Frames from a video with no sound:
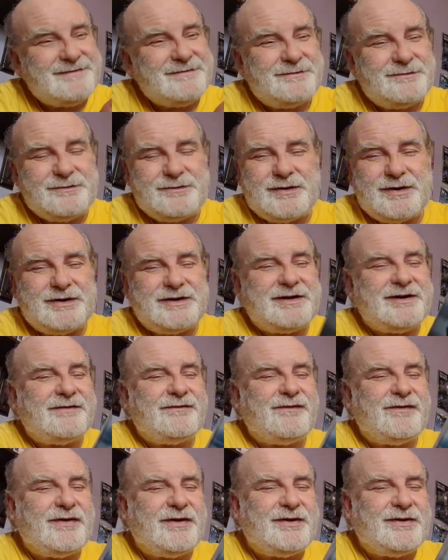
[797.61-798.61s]

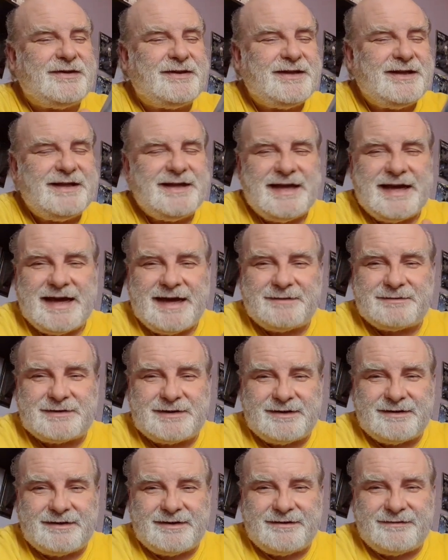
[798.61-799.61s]
Wonderful.
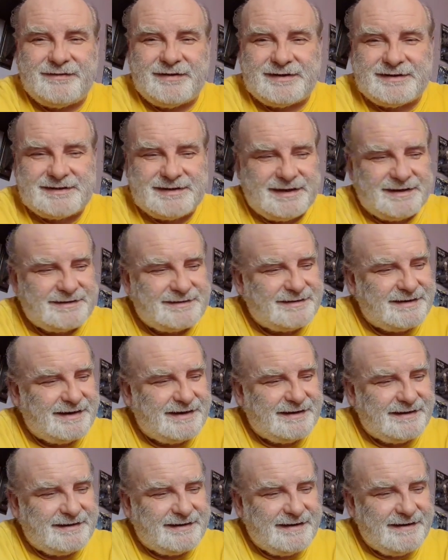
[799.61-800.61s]
Absolutely
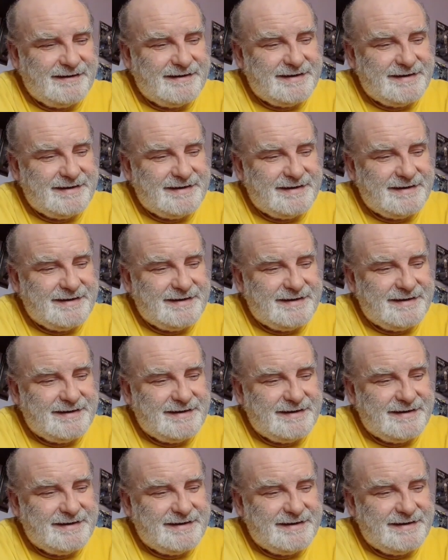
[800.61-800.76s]
fantastic.